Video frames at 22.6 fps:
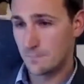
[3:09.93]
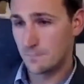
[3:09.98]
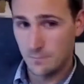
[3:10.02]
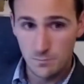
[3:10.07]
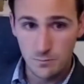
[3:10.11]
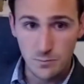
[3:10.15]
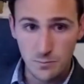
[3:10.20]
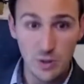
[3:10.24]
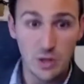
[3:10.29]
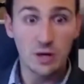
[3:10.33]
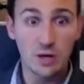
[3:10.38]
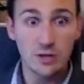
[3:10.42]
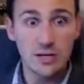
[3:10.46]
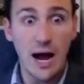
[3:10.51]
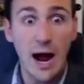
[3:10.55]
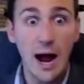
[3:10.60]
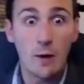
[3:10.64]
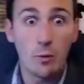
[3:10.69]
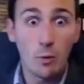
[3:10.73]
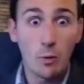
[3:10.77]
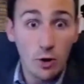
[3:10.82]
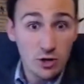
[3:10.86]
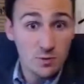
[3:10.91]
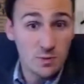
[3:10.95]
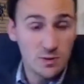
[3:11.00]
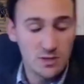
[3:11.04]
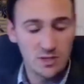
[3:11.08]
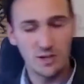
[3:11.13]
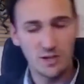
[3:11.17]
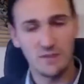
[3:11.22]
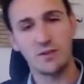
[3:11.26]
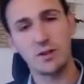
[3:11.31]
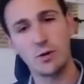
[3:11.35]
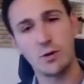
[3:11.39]
Because I work
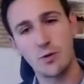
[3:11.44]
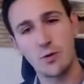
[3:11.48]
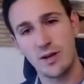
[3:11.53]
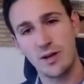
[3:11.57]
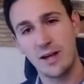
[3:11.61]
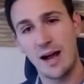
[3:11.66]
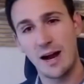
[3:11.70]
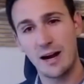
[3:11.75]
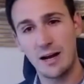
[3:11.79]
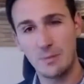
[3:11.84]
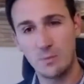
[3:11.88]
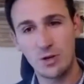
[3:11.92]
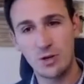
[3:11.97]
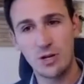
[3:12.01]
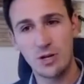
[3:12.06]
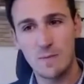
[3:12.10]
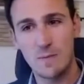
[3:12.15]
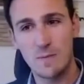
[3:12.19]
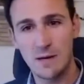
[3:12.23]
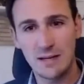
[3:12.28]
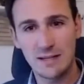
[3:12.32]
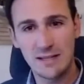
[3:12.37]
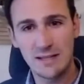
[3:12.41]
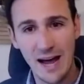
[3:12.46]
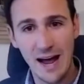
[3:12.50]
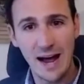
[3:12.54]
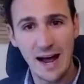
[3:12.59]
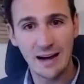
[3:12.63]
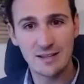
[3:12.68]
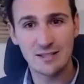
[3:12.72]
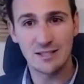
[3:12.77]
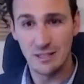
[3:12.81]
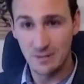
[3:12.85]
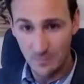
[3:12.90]
specifically with accounting, bookkeeping, and
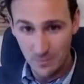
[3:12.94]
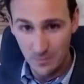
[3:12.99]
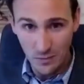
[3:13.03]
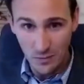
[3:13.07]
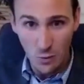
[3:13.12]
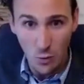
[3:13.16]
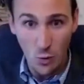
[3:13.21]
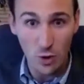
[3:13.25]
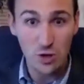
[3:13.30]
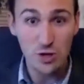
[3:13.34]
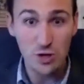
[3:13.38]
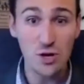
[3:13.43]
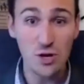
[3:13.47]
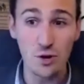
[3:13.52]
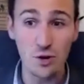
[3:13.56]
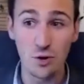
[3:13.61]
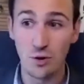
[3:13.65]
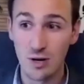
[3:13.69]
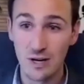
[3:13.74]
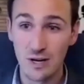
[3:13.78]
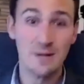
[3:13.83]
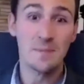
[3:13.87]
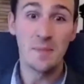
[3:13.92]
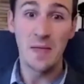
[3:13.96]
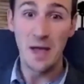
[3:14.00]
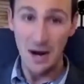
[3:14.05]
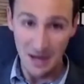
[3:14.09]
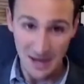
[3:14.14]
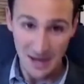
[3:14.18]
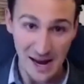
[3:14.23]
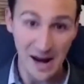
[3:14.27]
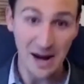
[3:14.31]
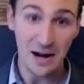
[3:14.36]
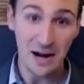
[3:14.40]
tax. What are you?
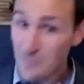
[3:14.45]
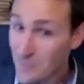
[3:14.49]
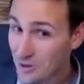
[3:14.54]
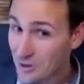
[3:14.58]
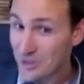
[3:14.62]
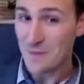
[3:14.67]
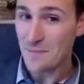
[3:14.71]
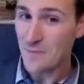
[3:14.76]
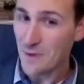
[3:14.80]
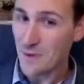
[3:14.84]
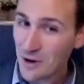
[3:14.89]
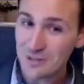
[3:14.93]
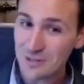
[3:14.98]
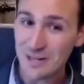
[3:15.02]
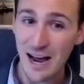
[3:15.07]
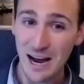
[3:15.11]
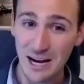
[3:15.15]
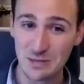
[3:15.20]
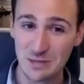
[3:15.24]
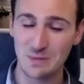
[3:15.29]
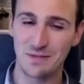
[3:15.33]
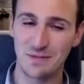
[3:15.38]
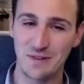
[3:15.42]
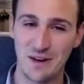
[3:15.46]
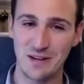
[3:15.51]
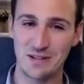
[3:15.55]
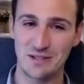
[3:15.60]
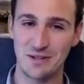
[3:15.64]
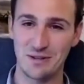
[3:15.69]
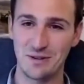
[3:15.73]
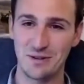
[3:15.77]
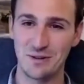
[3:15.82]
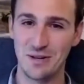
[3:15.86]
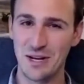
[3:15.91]
An accounting, bookkeeping, or tax
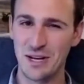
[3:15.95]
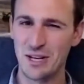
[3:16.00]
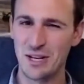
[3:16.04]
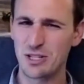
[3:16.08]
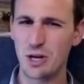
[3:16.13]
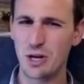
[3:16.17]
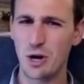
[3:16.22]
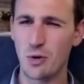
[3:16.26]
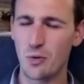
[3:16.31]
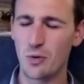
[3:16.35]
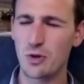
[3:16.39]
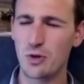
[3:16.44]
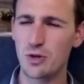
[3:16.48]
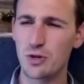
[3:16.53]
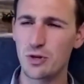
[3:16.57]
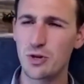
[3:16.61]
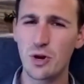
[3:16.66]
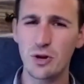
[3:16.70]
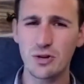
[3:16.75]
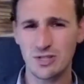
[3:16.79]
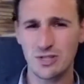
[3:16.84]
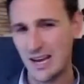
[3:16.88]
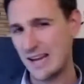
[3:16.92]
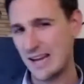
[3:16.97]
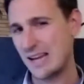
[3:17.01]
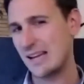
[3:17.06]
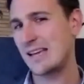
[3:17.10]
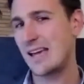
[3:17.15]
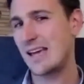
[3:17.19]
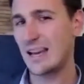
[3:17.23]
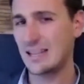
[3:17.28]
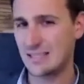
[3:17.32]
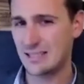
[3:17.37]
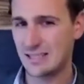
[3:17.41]
professional. So you're saying
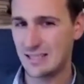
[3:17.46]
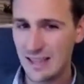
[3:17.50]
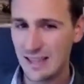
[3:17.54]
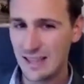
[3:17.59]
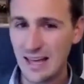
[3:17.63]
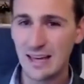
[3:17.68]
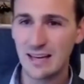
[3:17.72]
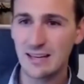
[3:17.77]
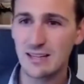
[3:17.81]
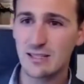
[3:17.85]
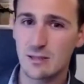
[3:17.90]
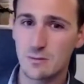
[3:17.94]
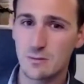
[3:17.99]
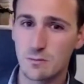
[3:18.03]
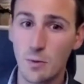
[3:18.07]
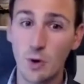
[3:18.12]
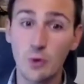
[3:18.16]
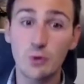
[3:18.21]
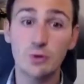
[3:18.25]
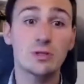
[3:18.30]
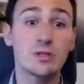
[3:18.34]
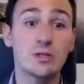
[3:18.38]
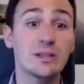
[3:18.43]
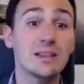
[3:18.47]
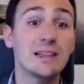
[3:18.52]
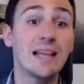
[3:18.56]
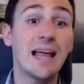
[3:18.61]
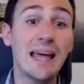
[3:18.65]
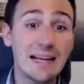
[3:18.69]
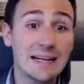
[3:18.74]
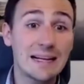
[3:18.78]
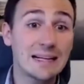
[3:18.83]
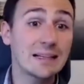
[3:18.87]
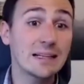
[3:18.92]
yes to this most
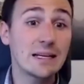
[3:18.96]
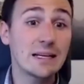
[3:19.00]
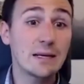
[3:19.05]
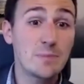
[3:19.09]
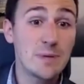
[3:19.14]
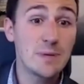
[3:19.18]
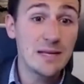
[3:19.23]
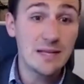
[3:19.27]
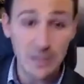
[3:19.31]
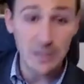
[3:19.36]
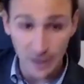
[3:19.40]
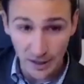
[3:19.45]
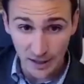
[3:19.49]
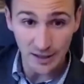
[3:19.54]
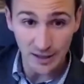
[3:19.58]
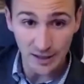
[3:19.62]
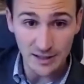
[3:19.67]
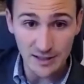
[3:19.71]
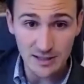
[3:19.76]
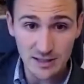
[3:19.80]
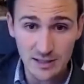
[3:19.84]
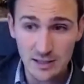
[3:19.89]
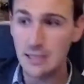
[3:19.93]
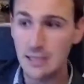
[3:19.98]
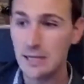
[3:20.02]
likely because